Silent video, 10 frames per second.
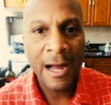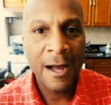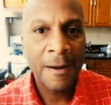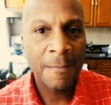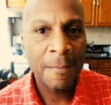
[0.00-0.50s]

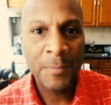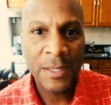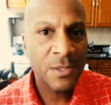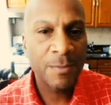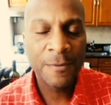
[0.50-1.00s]
Um,
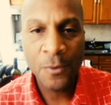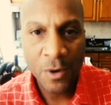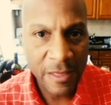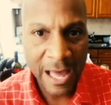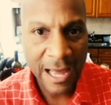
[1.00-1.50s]
because
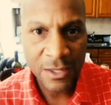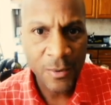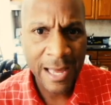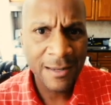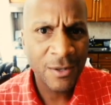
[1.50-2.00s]
before that, you
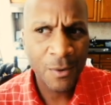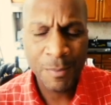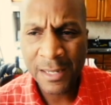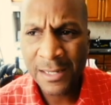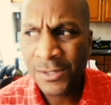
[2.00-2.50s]
had
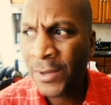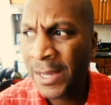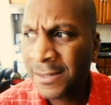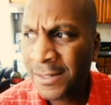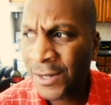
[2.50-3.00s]
Europeans, you
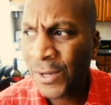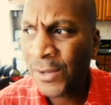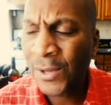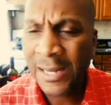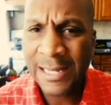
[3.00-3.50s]
had, you know,
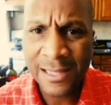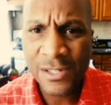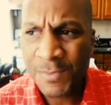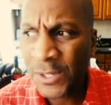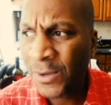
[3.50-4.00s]
you had
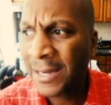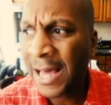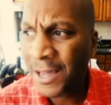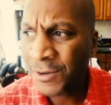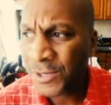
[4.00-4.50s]
Englishmen, you had
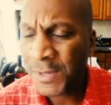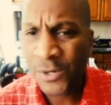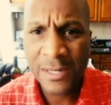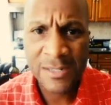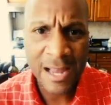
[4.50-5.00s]
Irishmen,
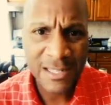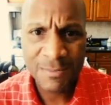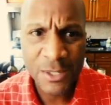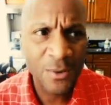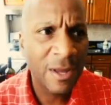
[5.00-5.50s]
you had
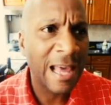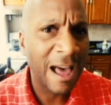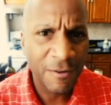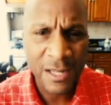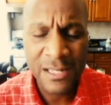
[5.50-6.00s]
Scotsmen, you had
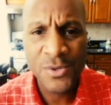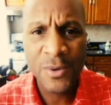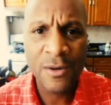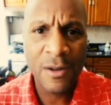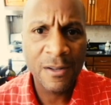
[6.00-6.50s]
Africans, you
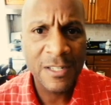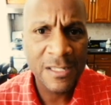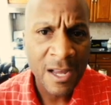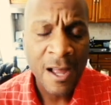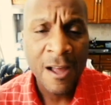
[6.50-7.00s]
had all of these
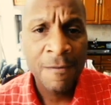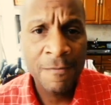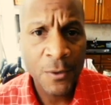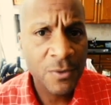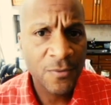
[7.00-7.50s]

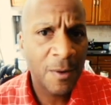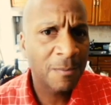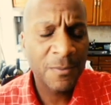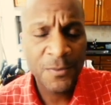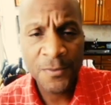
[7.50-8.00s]
folks
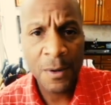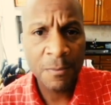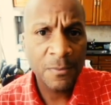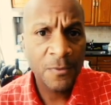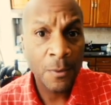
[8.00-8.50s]
from,
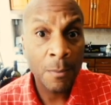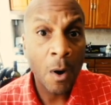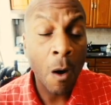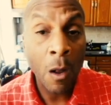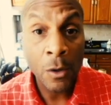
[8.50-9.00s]
from, from
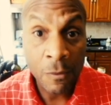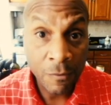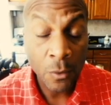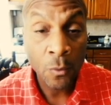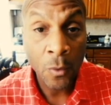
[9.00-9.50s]
all over
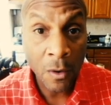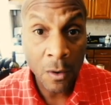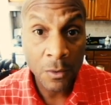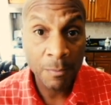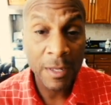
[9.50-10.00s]
the
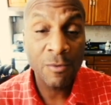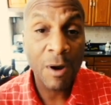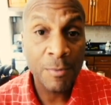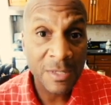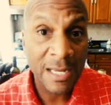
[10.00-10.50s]
world being
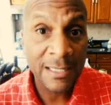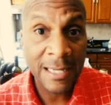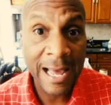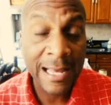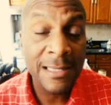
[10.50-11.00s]
represented
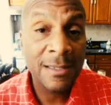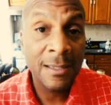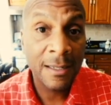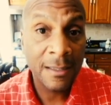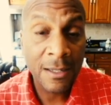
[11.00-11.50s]
as
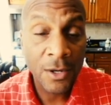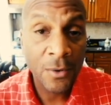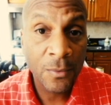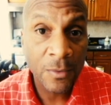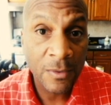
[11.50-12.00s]
the, you know,
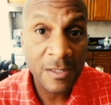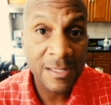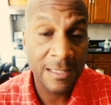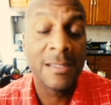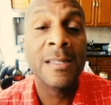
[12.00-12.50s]
the
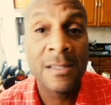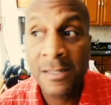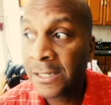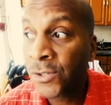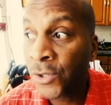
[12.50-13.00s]
citizens,
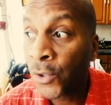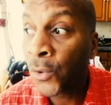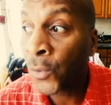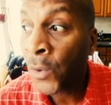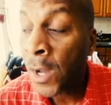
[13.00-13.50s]
these new